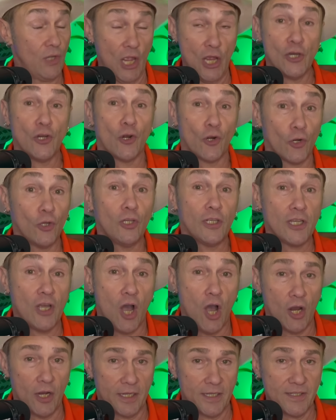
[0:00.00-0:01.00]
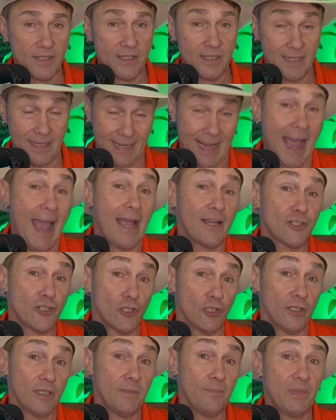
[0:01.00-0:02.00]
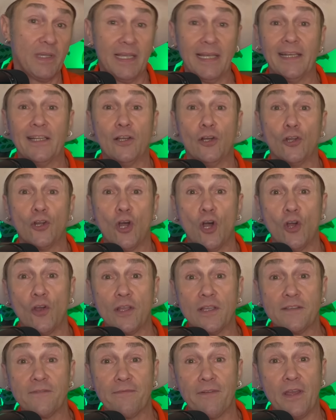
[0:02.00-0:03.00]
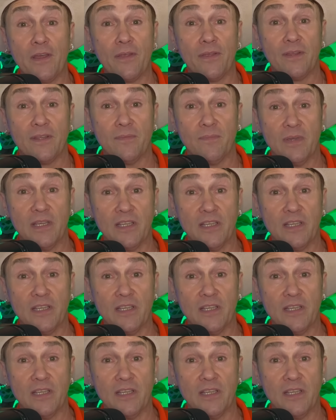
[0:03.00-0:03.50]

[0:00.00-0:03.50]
early August, actually, beginning on August 5th, to be